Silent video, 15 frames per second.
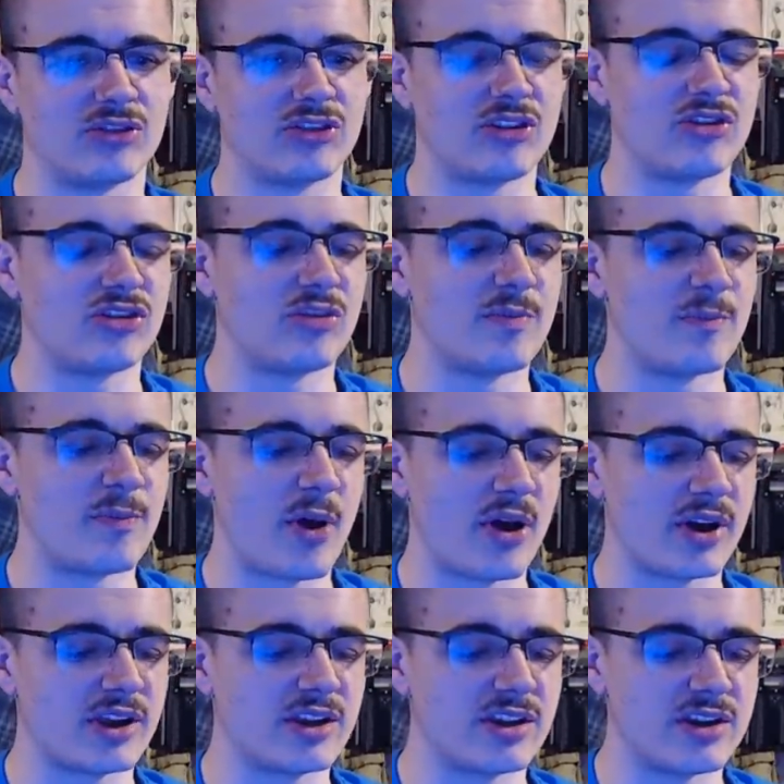So you shouldn't buy,
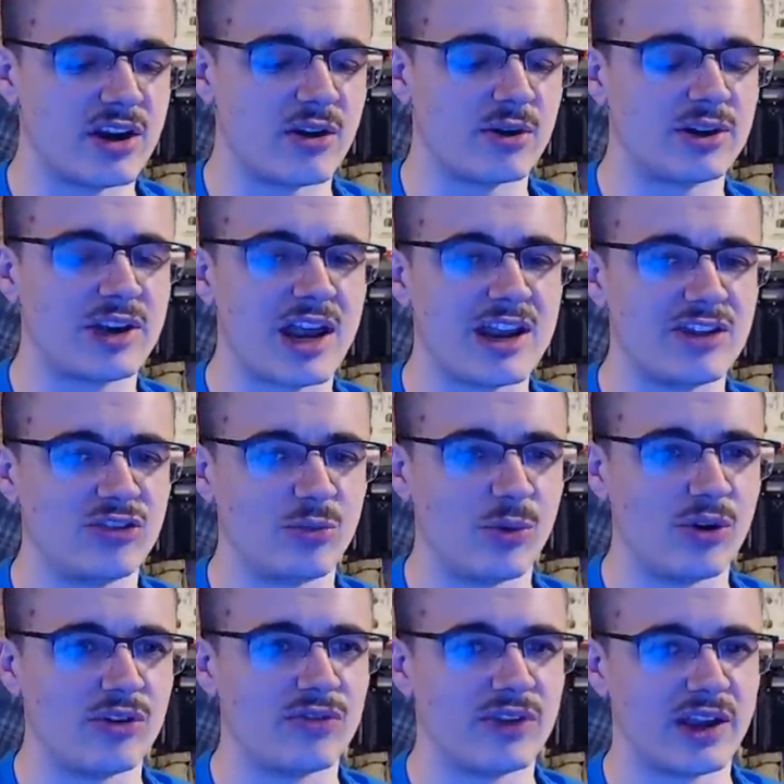you know, a day's
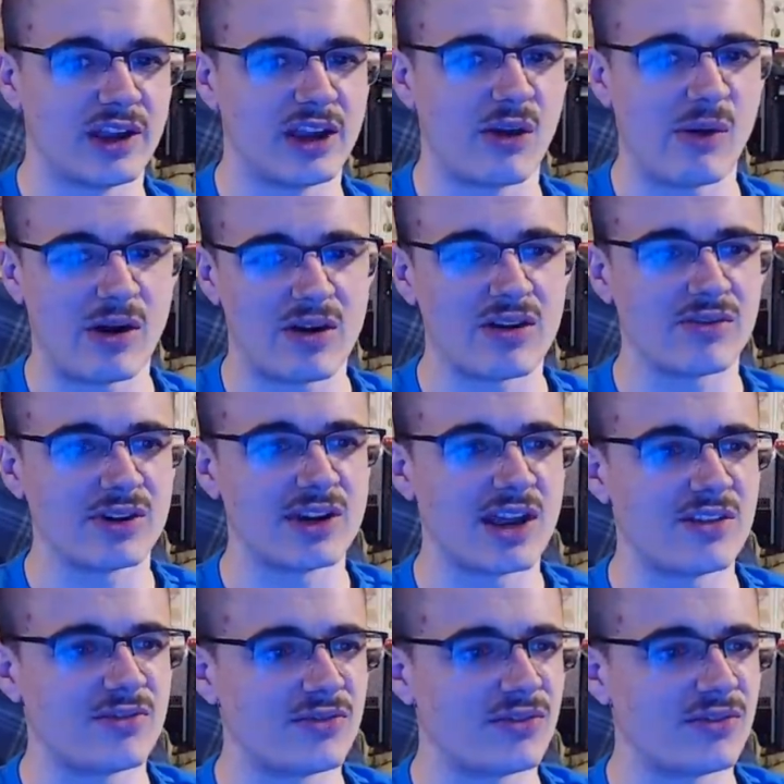worth and then go out every day for